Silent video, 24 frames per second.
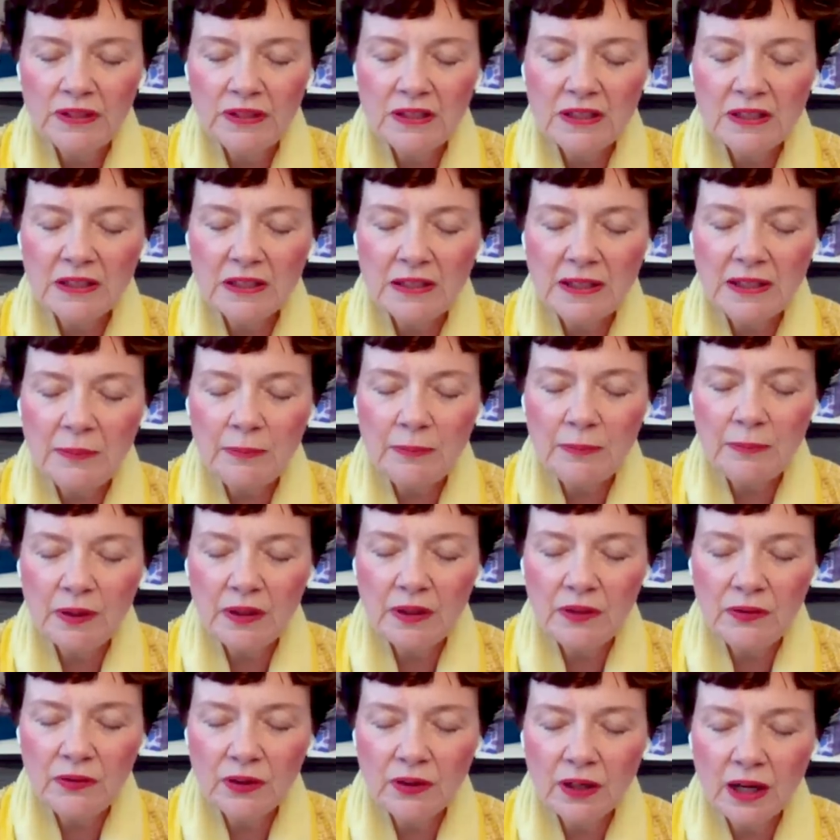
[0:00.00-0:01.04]
But sleep
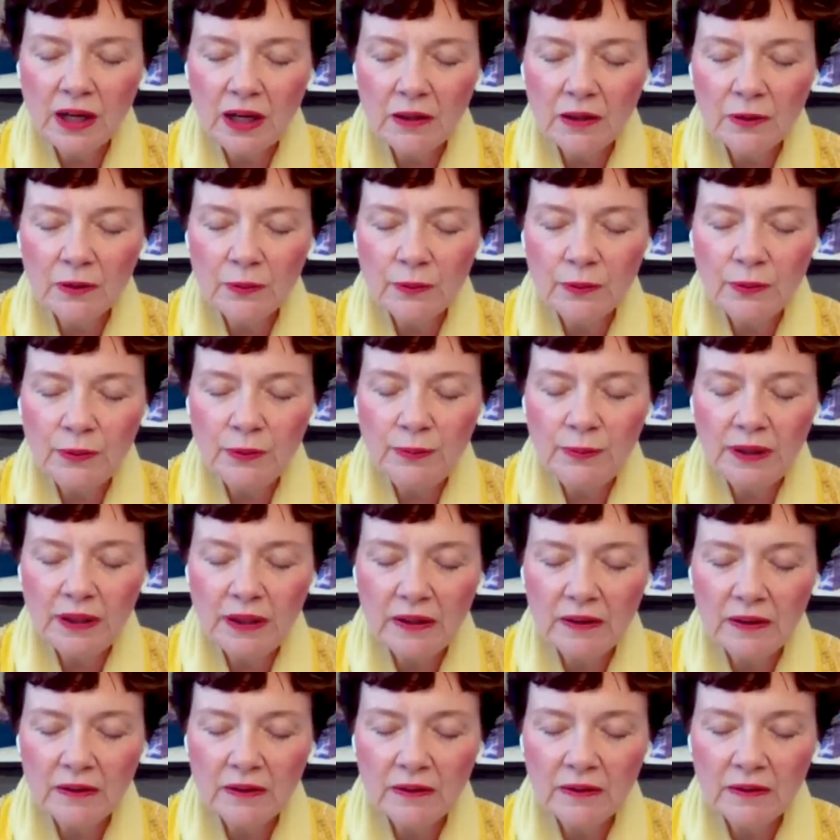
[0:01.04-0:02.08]
in the color
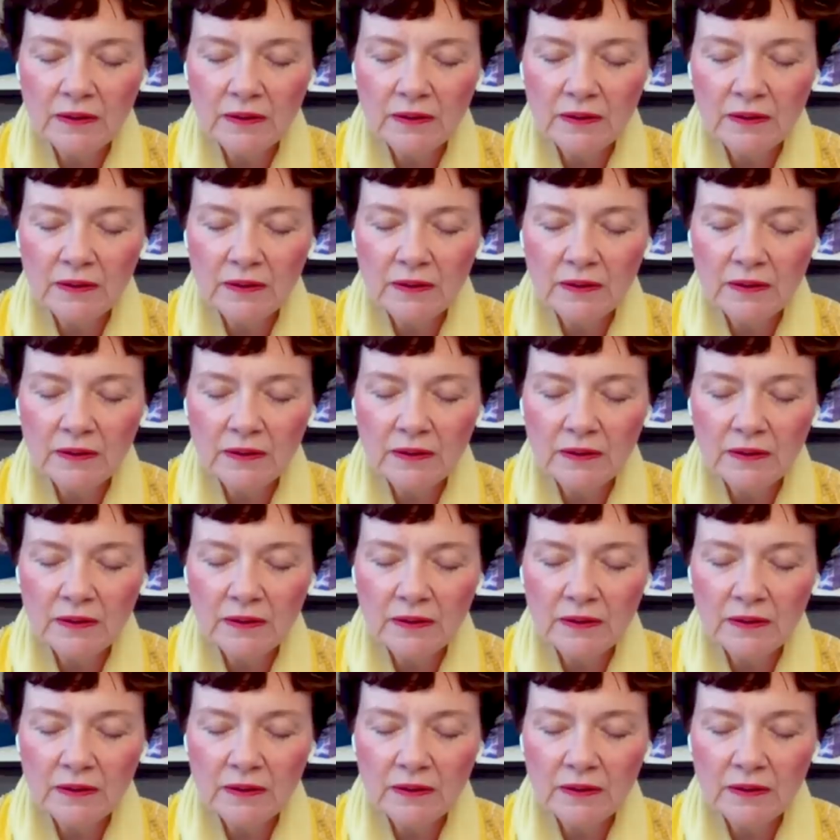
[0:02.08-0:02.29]
ruby.